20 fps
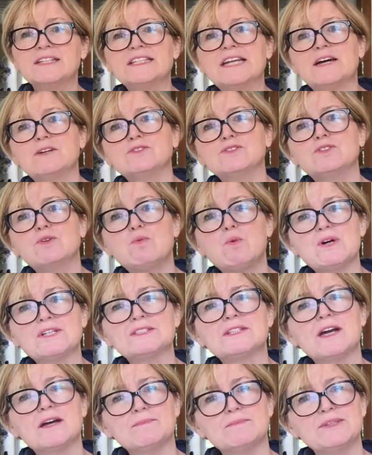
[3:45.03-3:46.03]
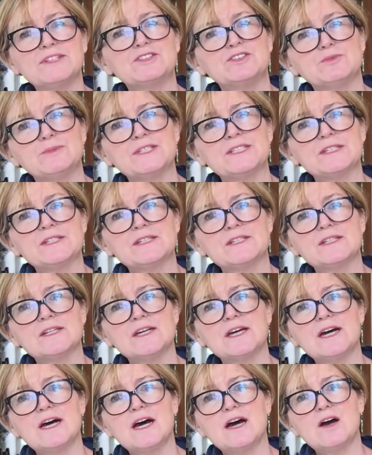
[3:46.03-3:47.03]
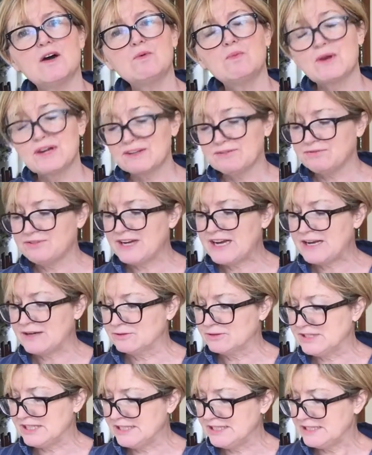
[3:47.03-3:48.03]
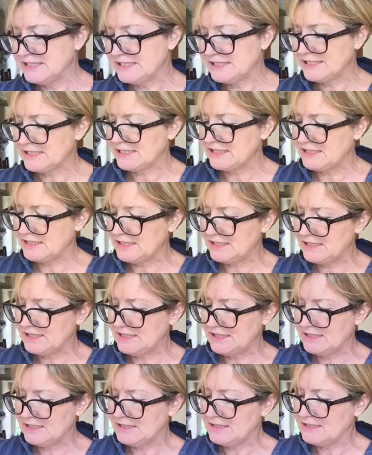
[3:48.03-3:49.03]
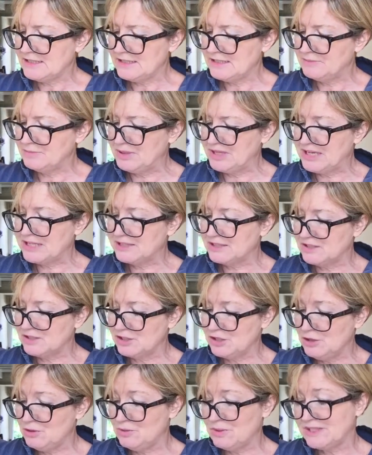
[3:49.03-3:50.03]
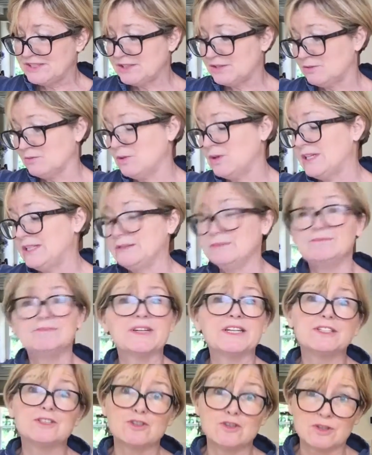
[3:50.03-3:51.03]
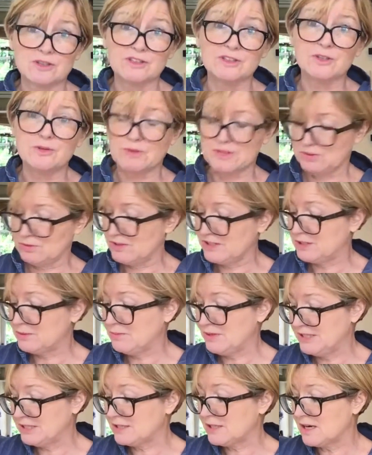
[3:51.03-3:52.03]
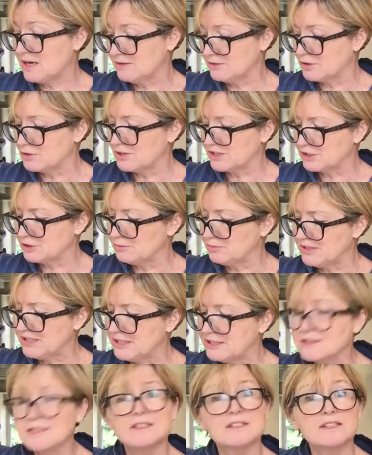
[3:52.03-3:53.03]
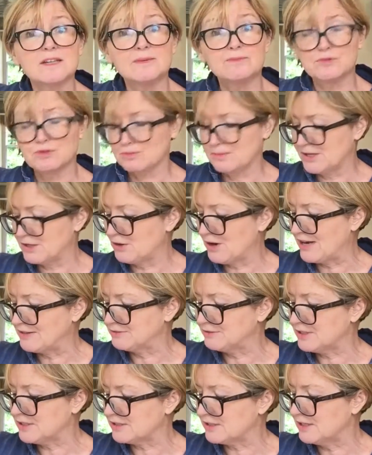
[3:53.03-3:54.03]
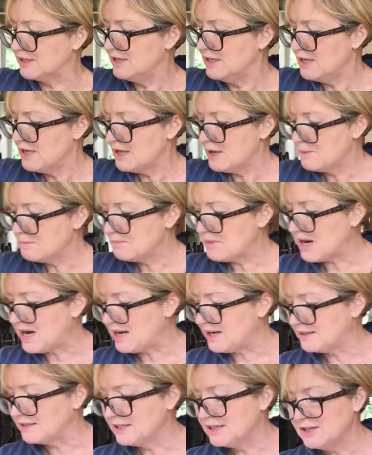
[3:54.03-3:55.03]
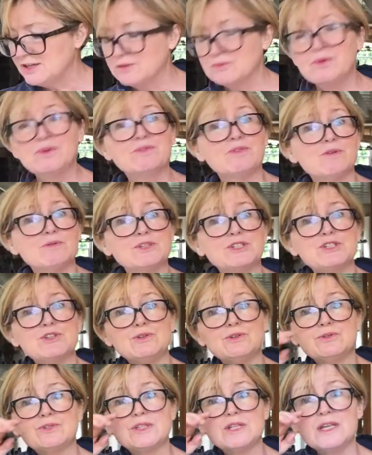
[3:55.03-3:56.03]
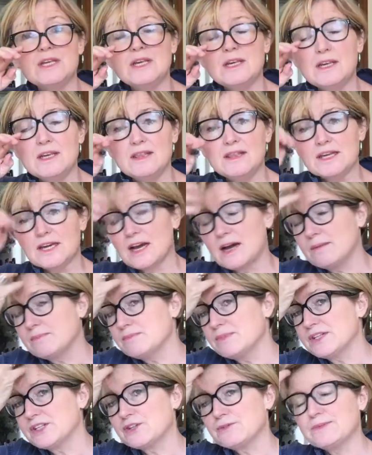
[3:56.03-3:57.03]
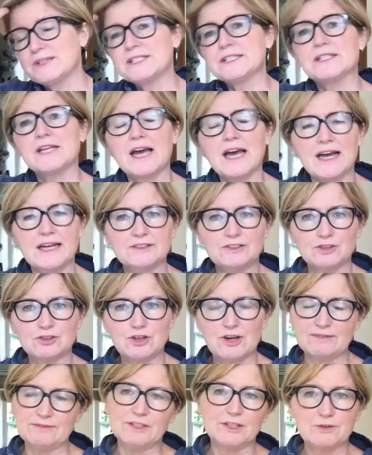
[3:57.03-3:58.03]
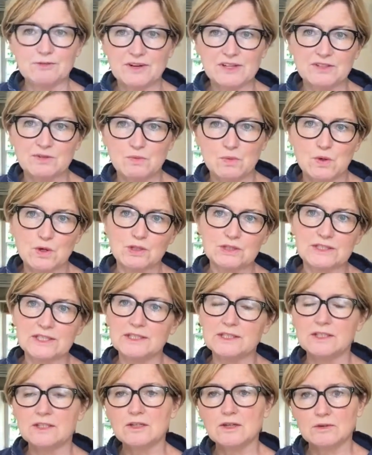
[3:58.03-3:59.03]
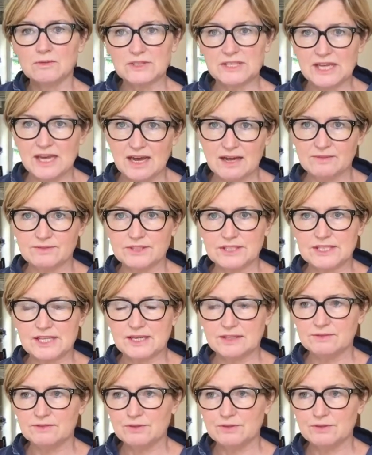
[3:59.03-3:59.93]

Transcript: Now, the 1 cup measurement, what I found is, because it's a US, well, it's not a US recipe, it's an Irish recipe because it's come from my grandfather, but we've always used the cup measurement, and traveling around the world, I didn't always have a set